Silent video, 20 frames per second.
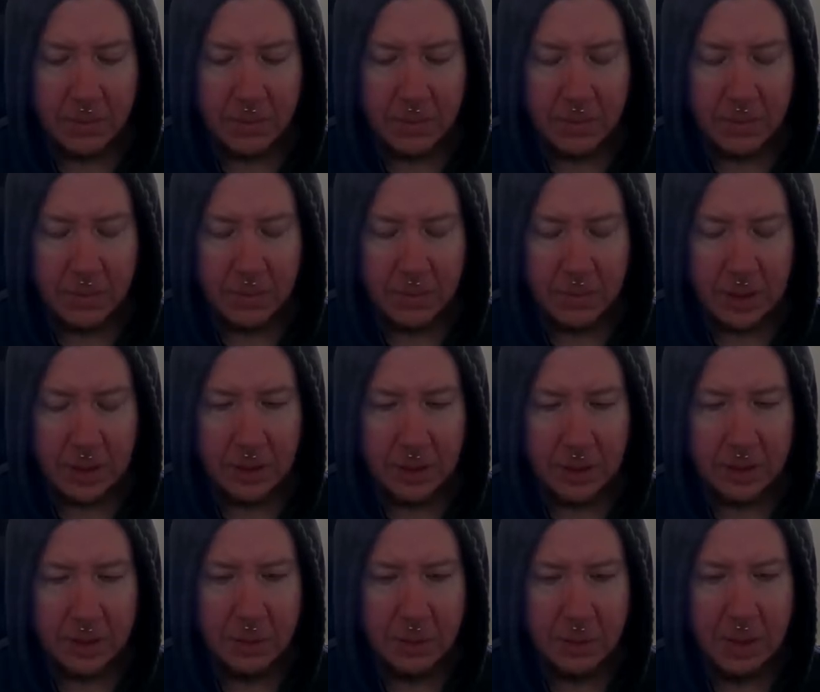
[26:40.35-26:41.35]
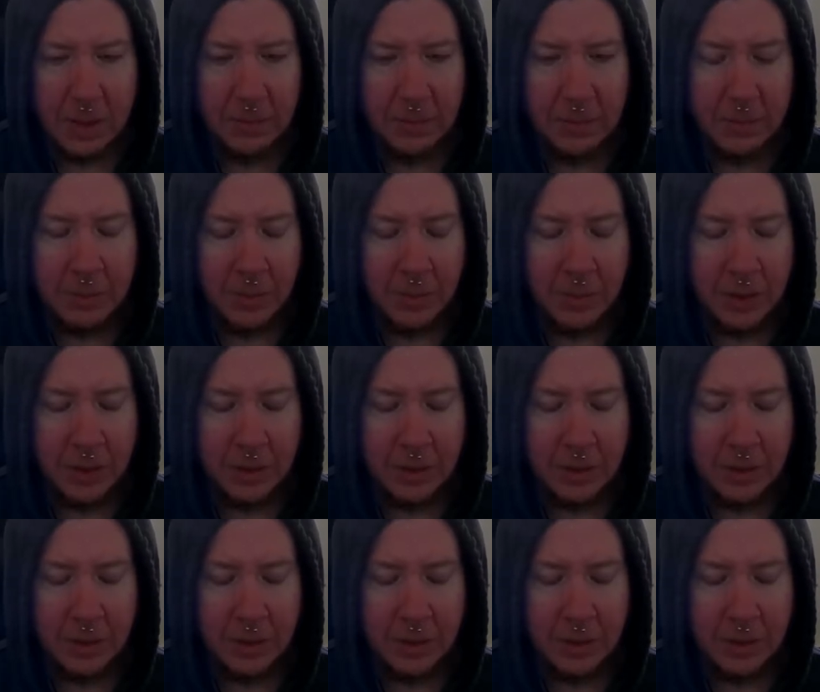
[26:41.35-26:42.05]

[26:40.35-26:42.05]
Because the way I've been burning through